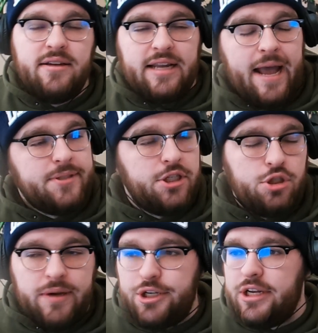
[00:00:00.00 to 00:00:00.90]
their cap
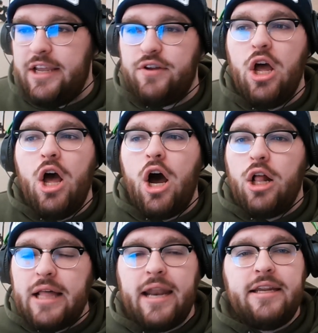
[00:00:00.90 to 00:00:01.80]
situation, even
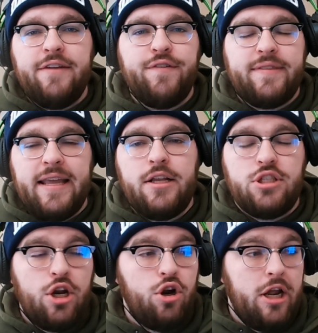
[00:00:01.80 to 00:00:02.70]
a lot of different
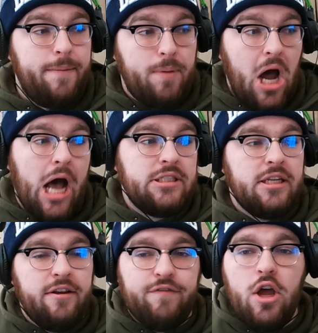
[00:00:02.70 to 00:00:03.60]
things that are in a
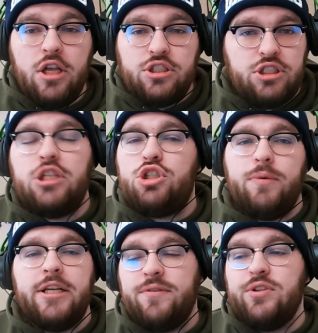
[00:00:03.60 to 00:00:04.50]
positive
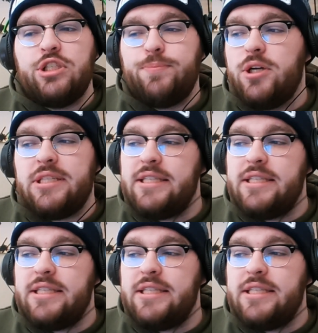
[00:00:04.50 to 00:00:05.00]
situation for the Spurs,